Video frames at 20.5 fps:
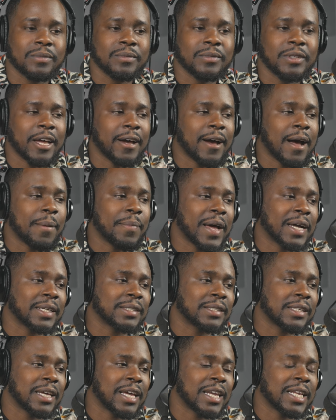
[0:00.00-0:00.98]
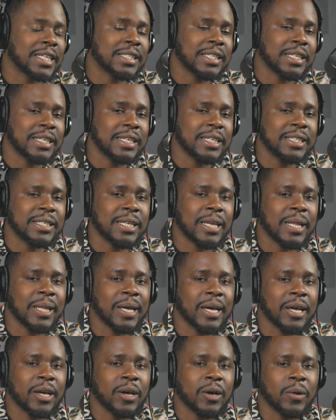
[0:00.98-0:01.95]
Now, I'm not saying it's easy to
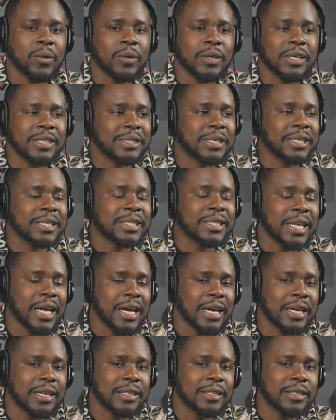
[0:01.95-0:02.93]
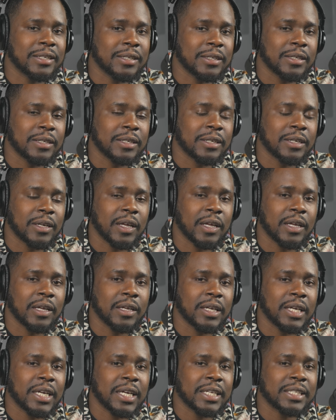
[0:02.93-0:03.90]
let go because it's not.
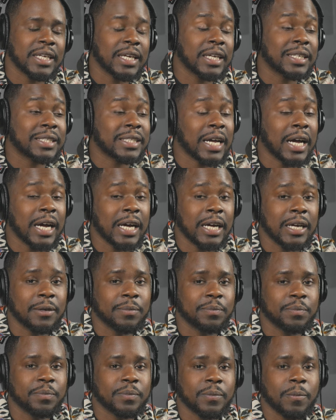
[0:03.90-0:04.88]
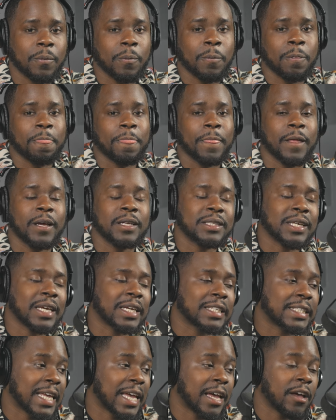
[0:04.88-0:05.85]
It takes time, it
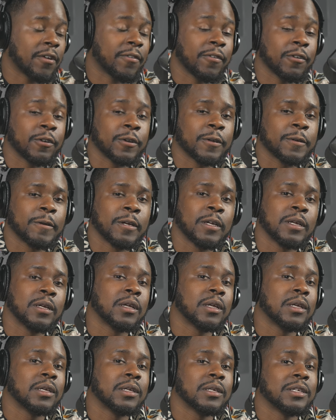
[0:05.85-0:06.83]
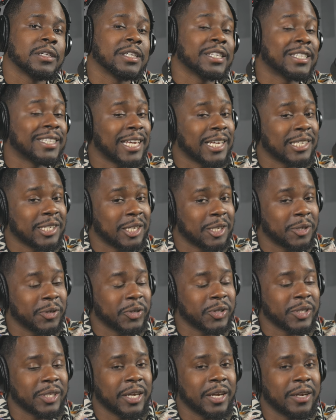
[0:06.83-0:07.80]
takes effort, it takes
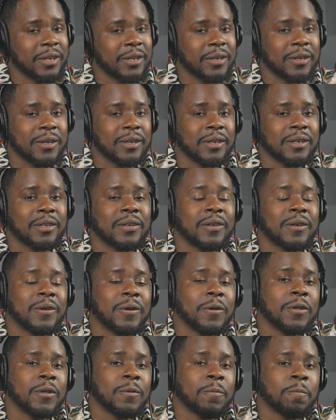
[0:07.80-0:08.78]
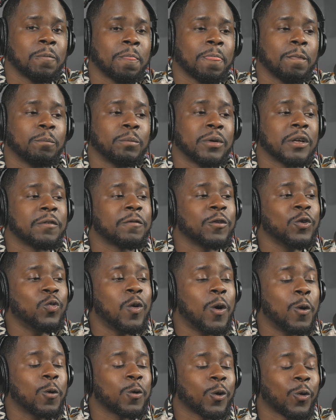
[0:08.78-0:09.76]
understanding. But if you
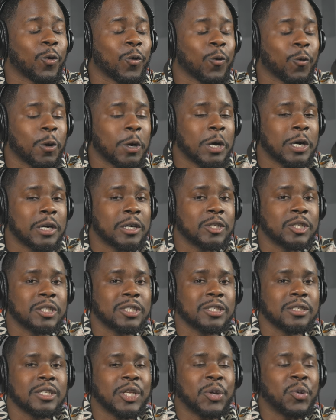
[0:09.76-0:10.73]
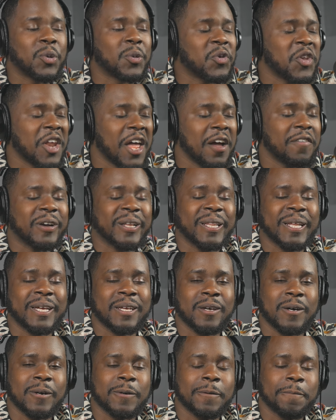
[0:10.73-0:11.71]
hold a grudge, you will never
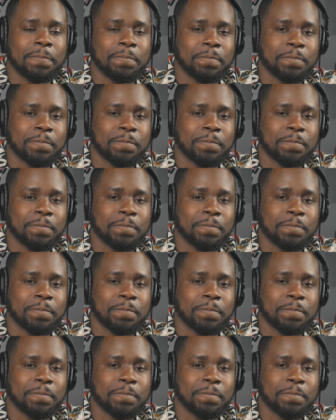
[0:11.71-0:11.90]
let go.